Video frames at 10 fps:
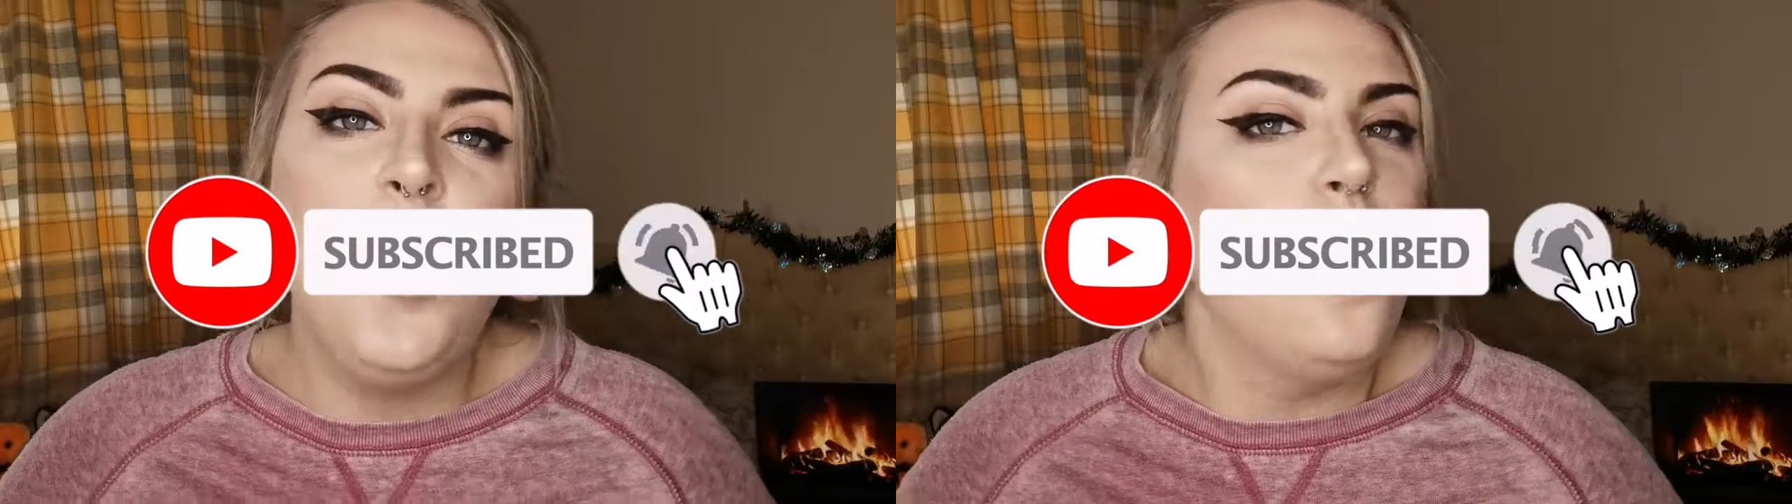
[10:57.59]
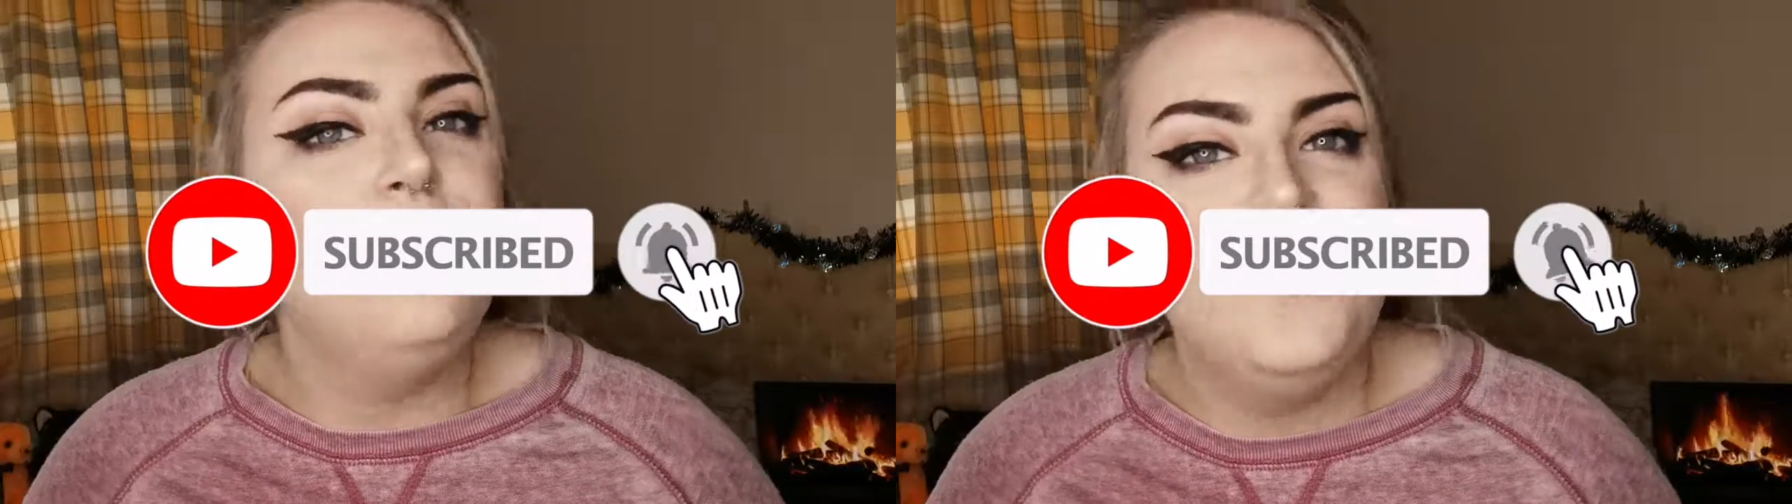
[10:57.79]

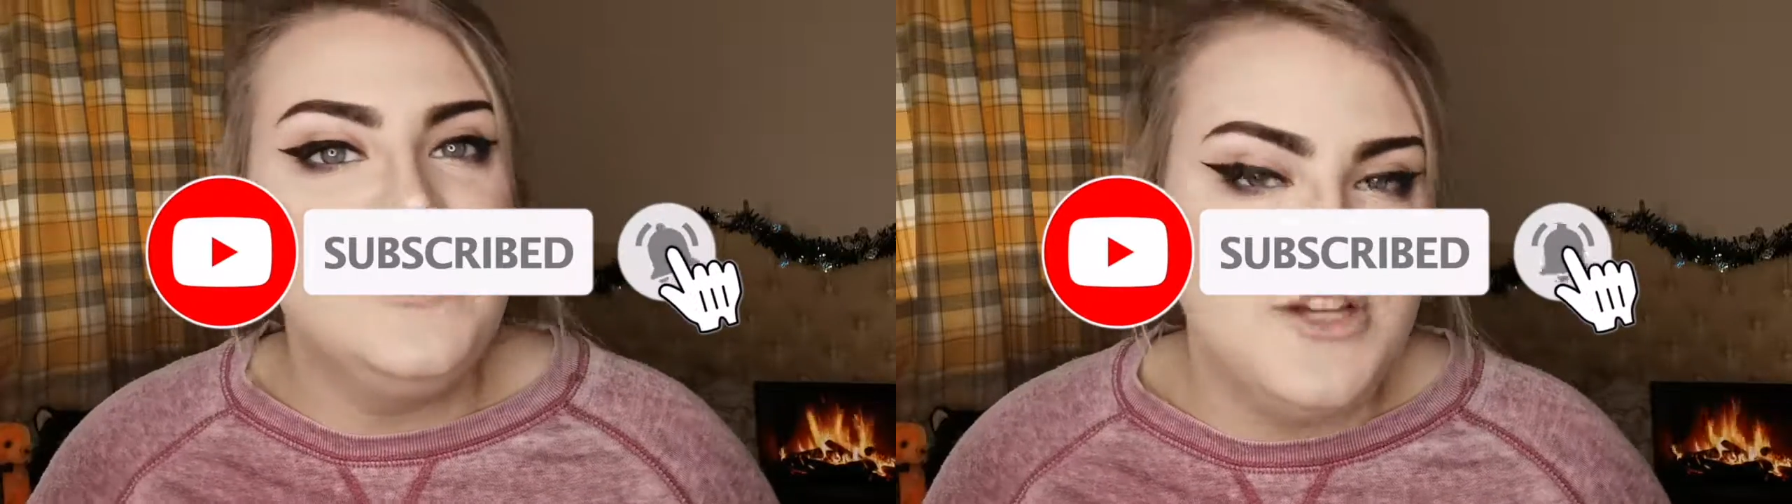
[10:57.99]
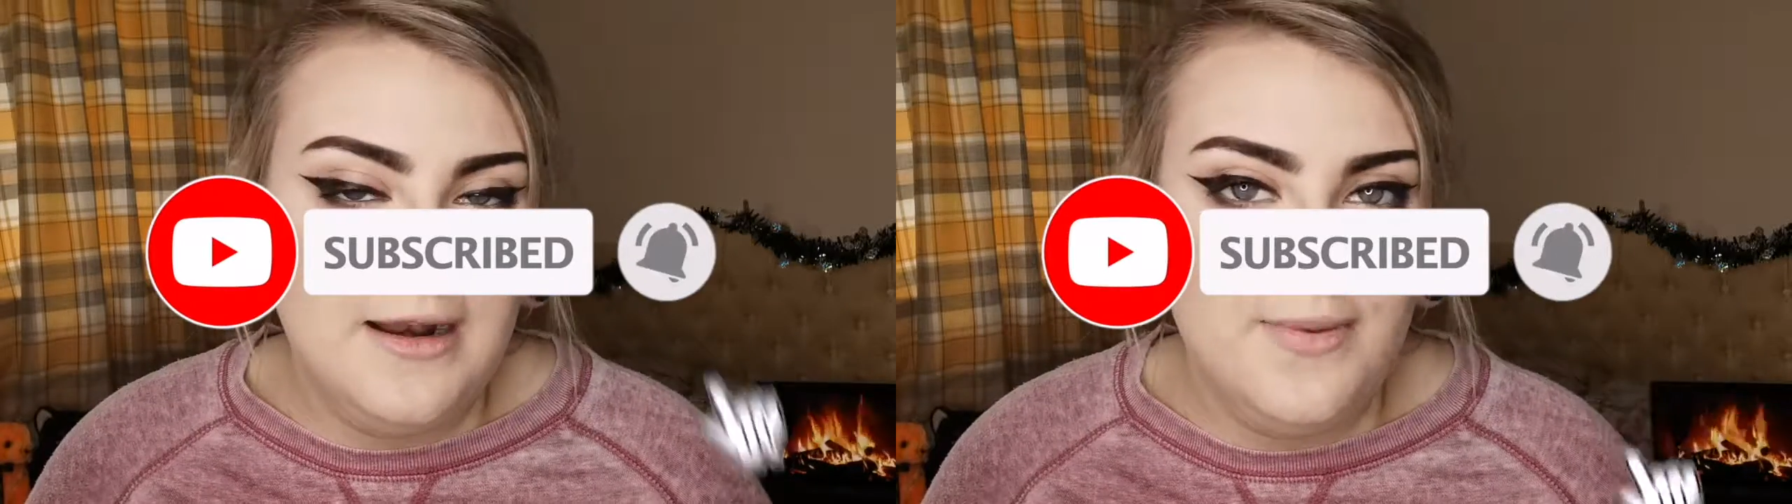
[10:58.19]
of the
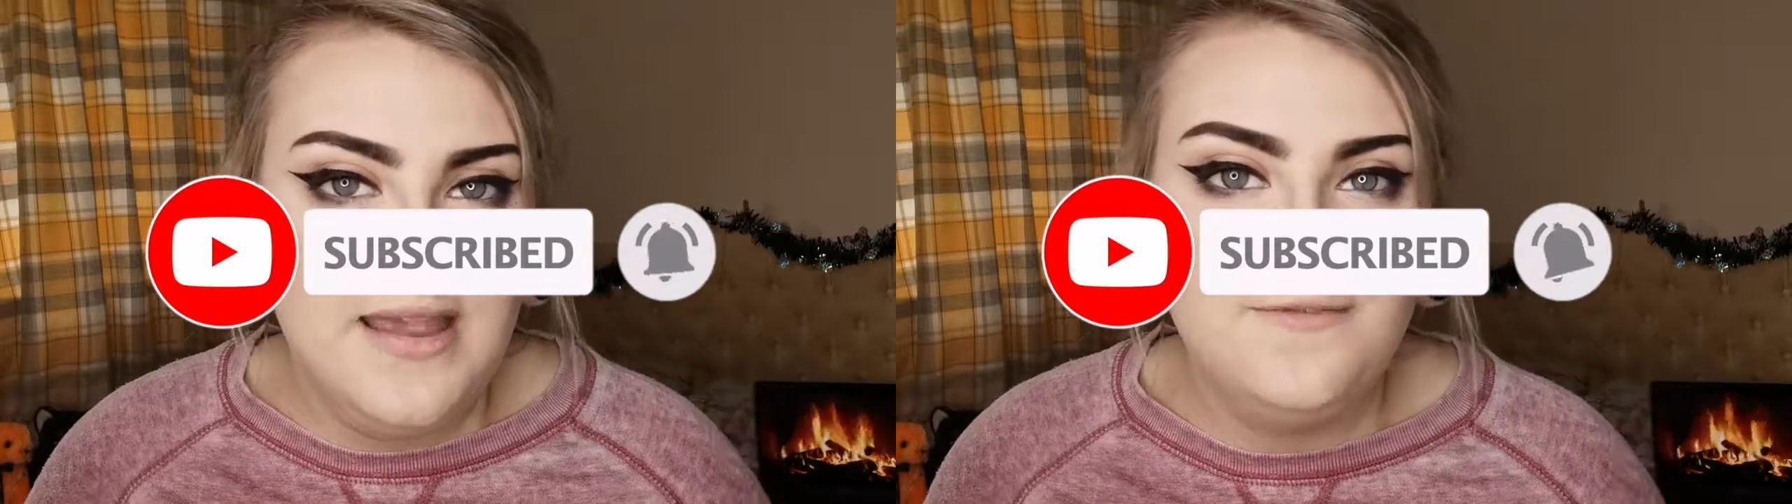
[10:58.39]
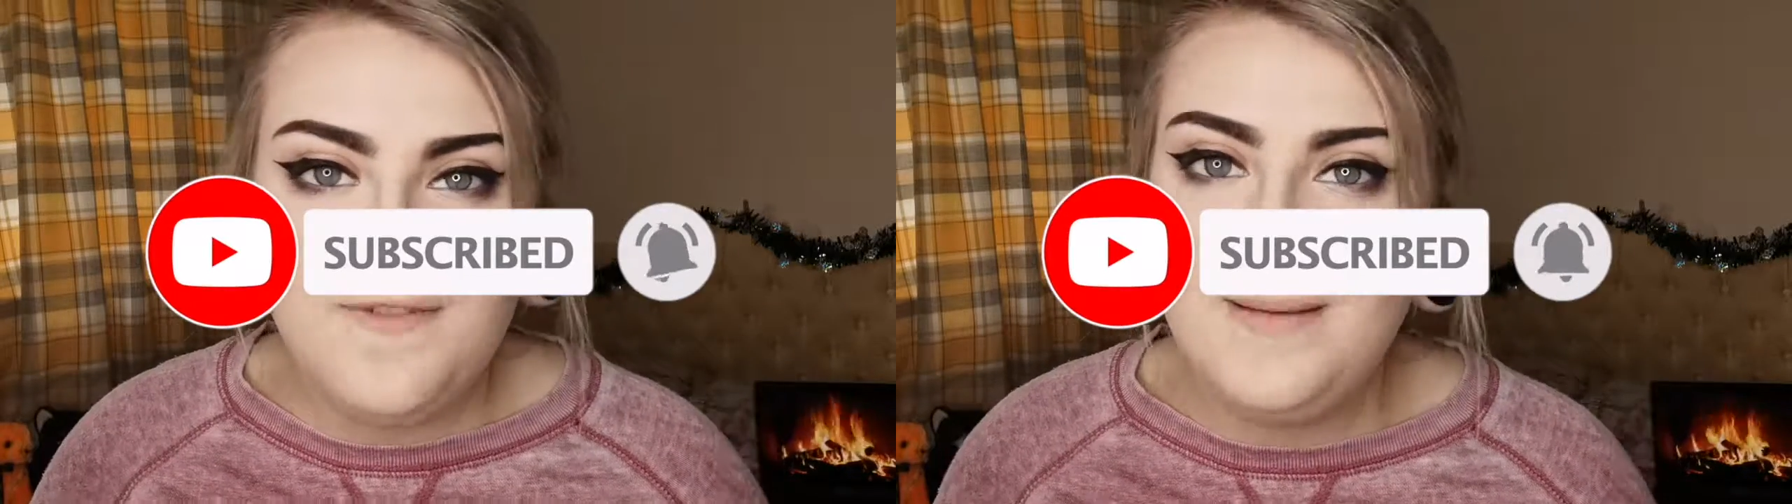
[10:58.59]

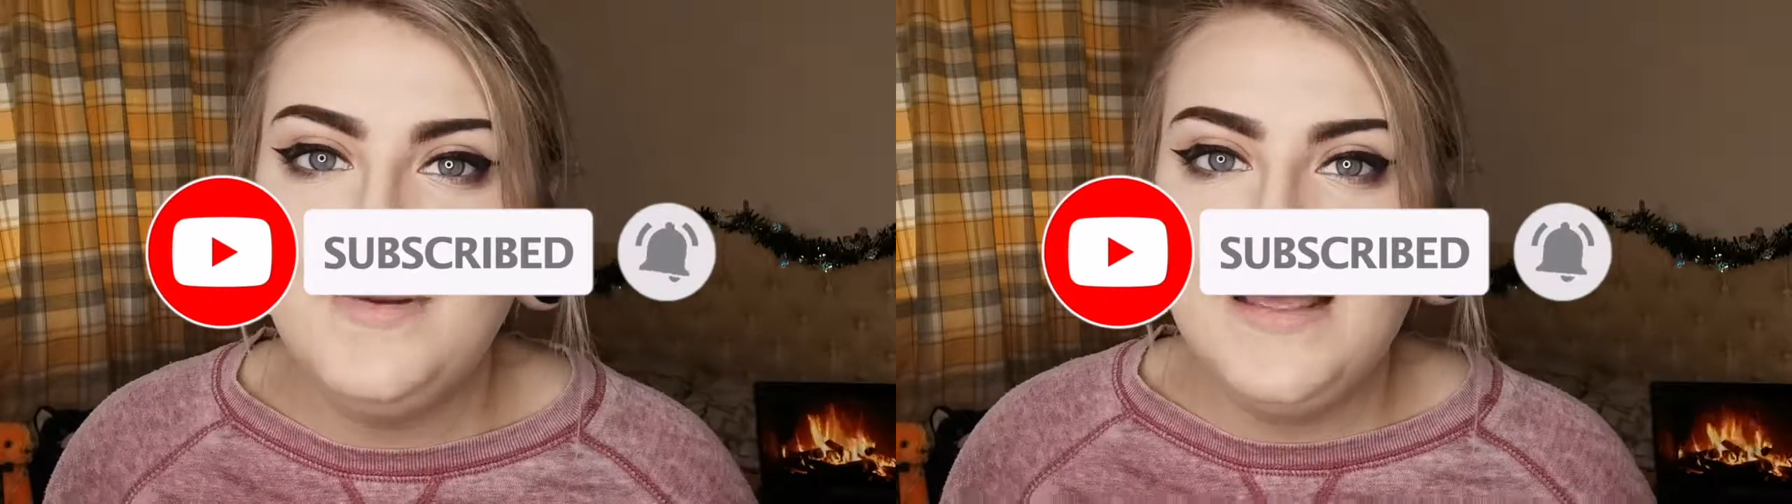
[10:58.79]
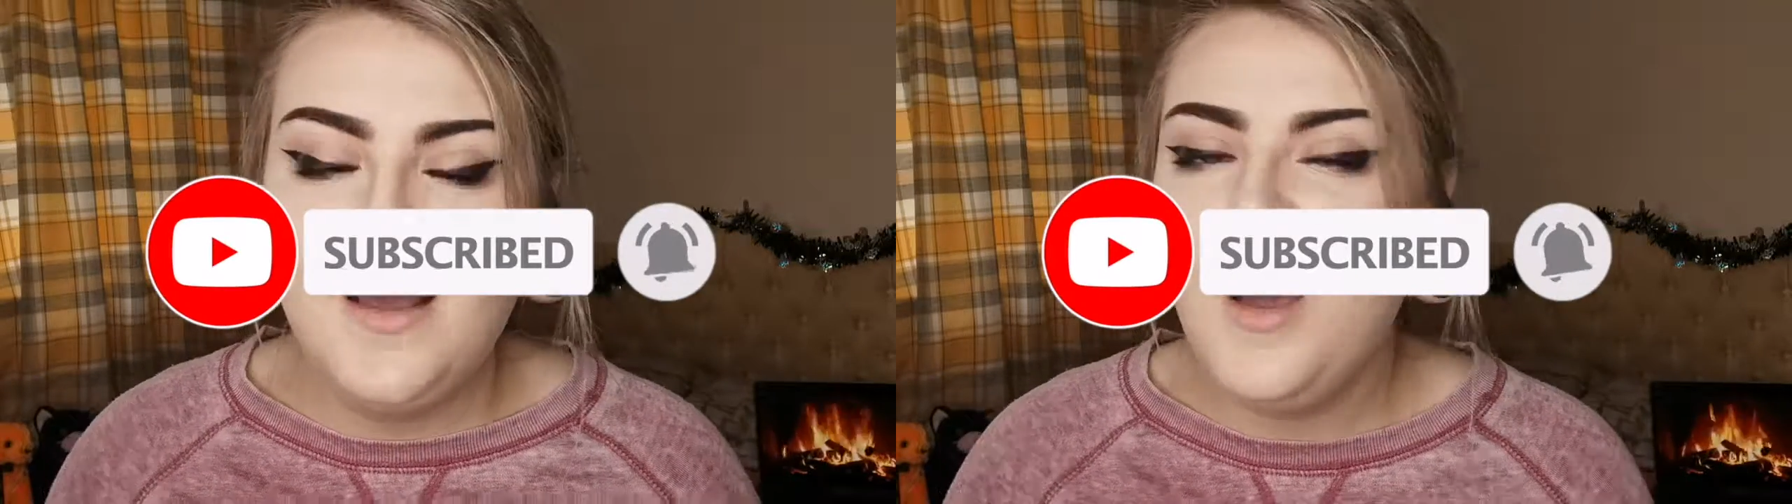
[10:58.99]
Jellybean family.